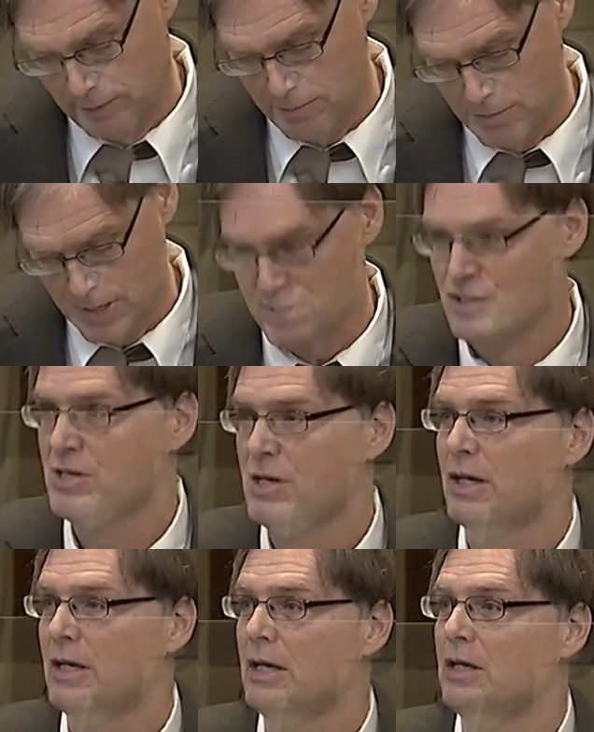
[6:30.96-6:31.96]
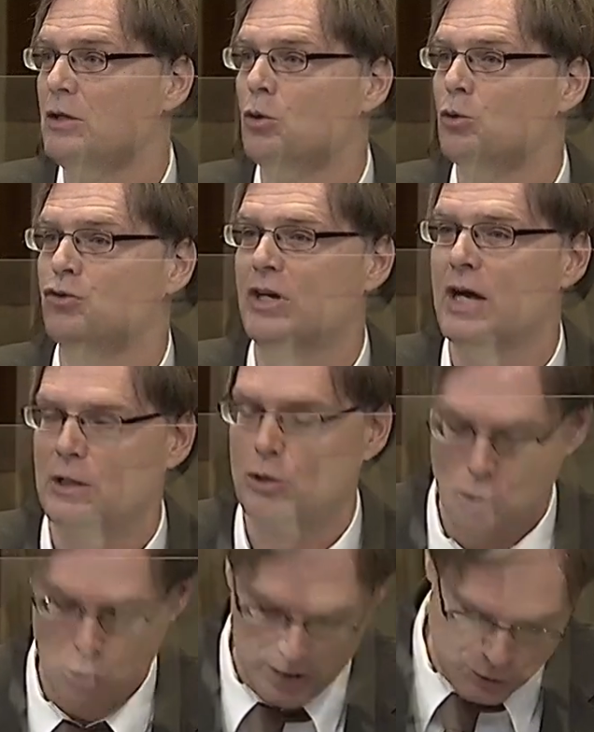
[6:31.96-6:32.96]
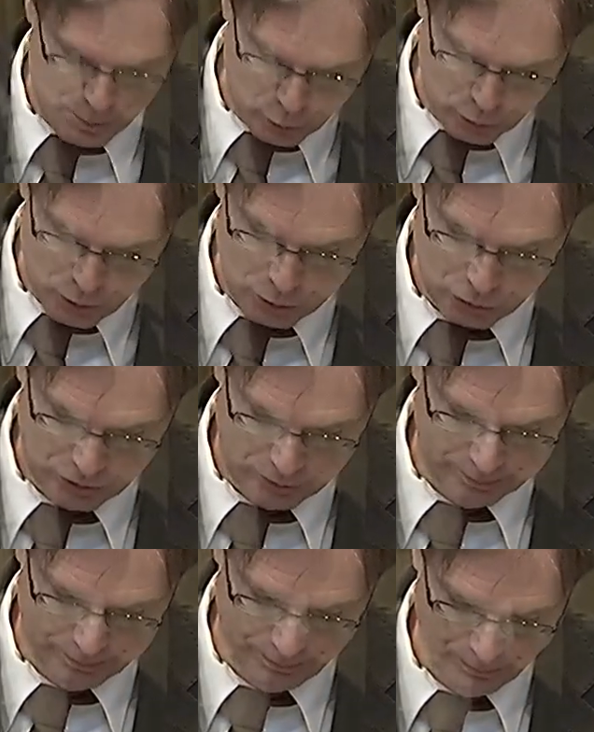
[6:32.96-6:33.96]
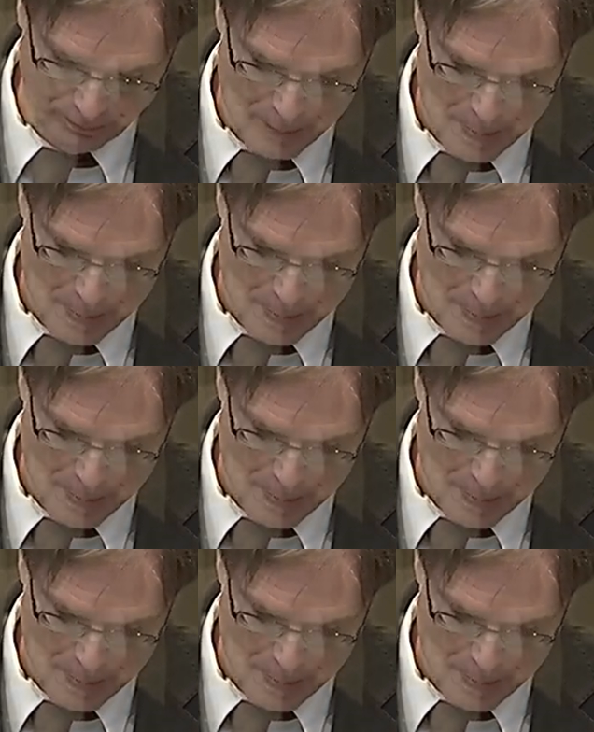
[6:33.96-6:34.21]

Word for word: clause in its correspondence.